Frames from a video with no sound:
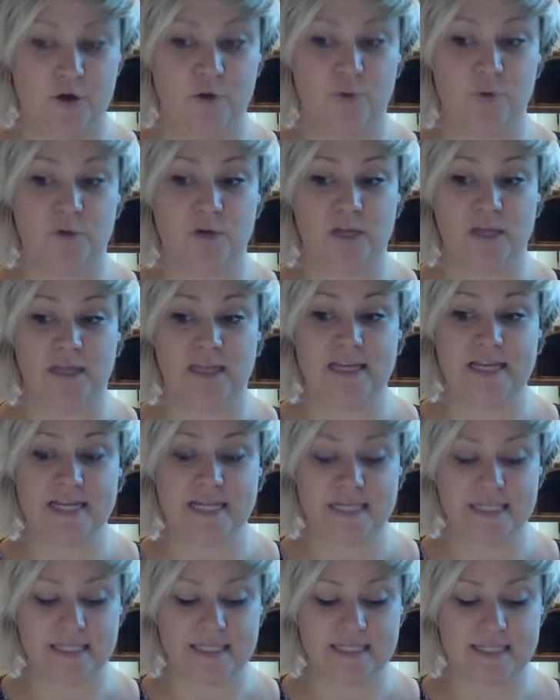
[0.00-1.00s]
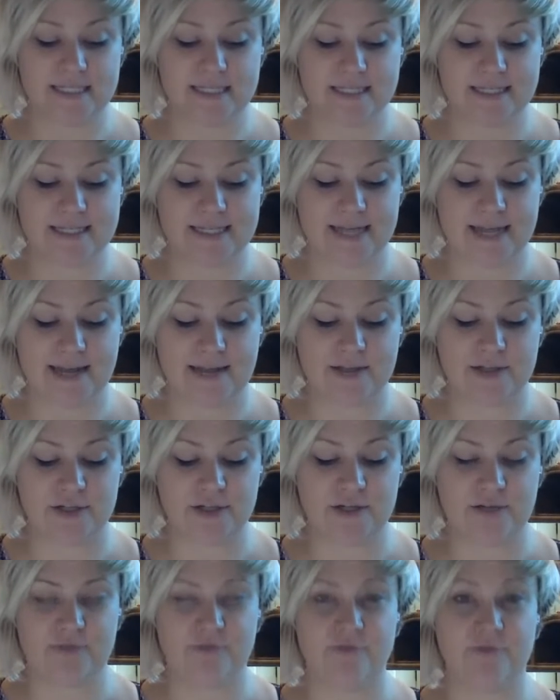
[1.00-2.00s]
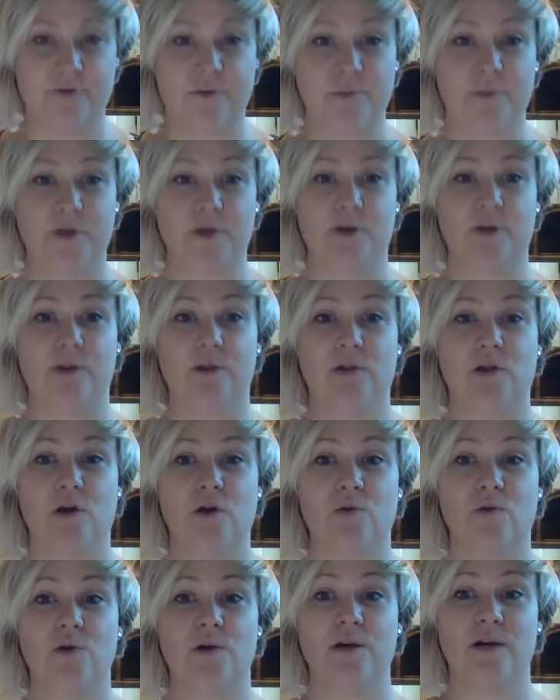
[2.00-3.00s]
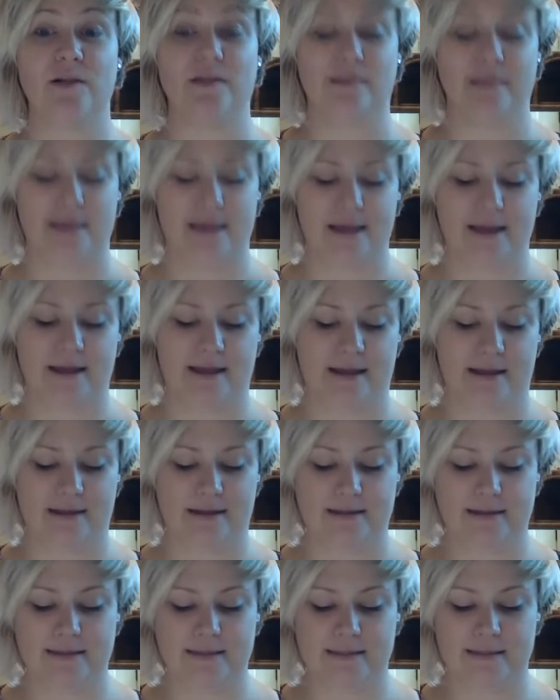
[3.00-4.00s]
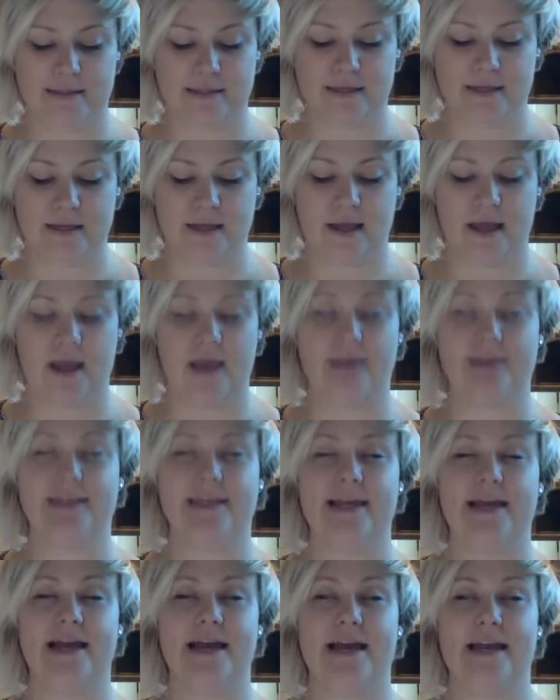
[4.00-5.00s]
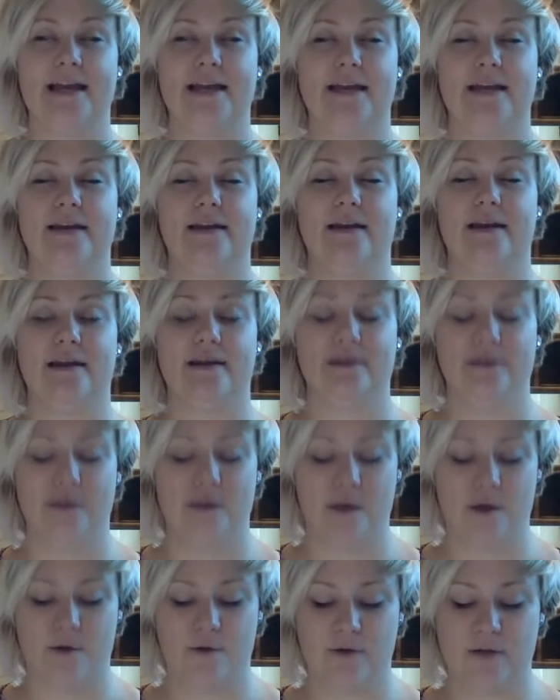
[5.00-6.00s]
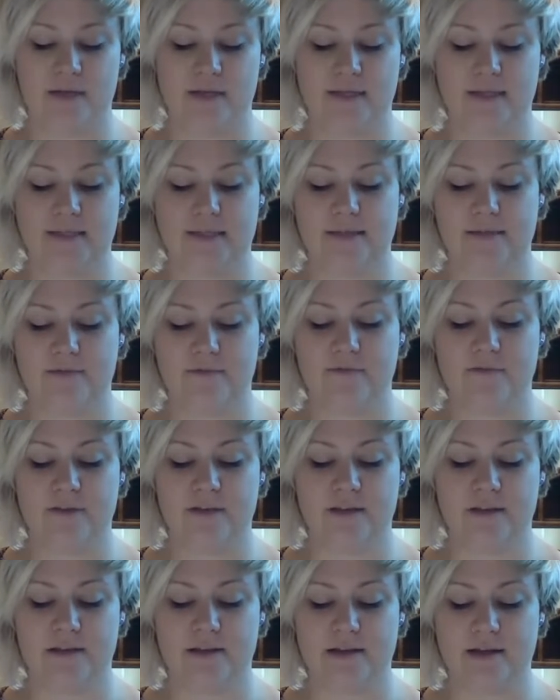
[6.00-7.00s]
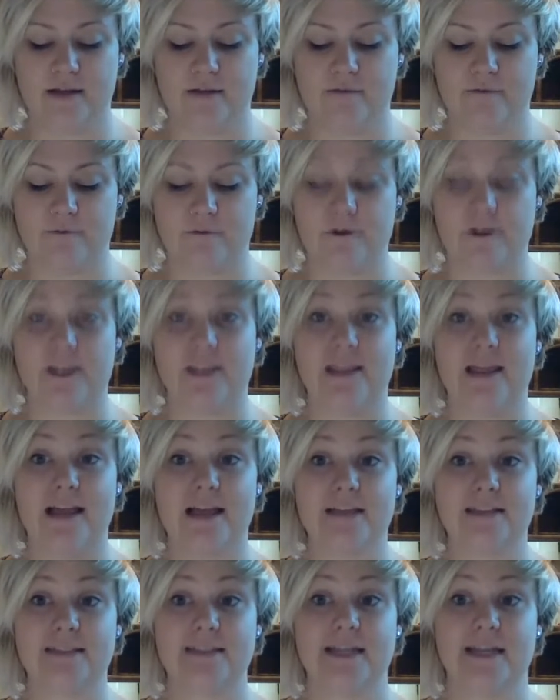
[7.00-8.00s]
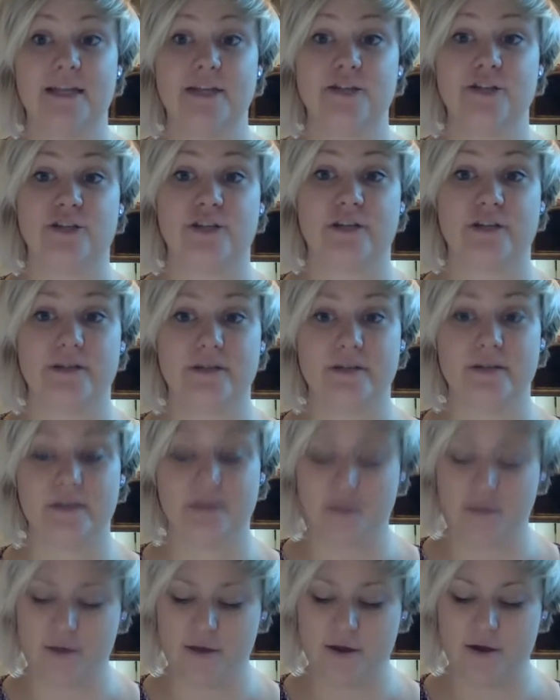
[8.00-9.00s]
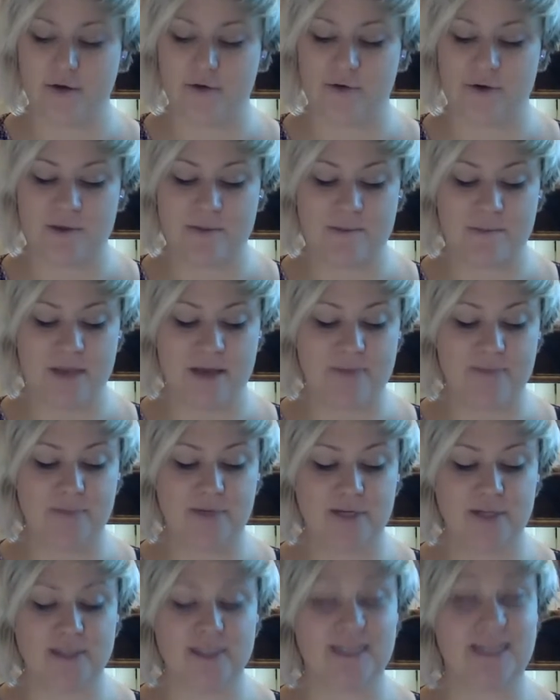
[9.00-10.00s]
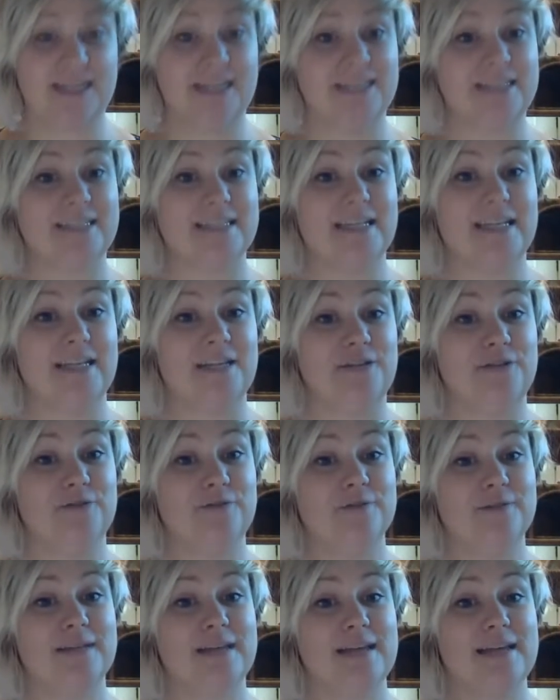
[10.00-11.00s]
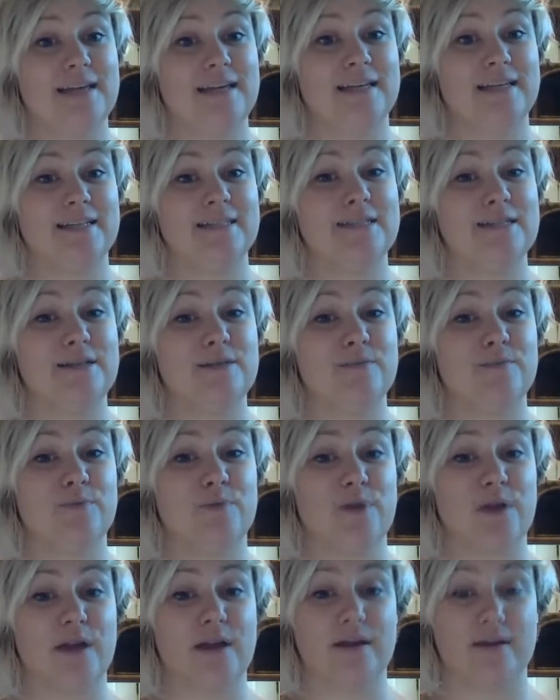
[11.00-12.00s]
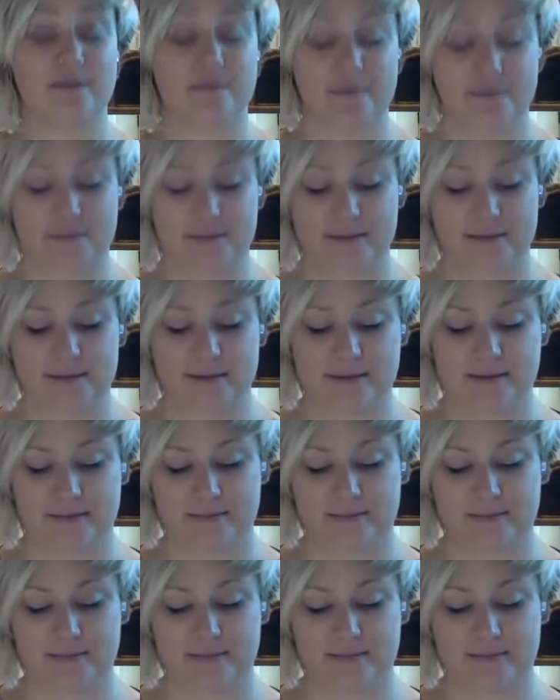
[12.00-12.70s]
Release the tension from your lower legs. Again, notice the feeling of relaxation. Remember to continue taking deep breaths.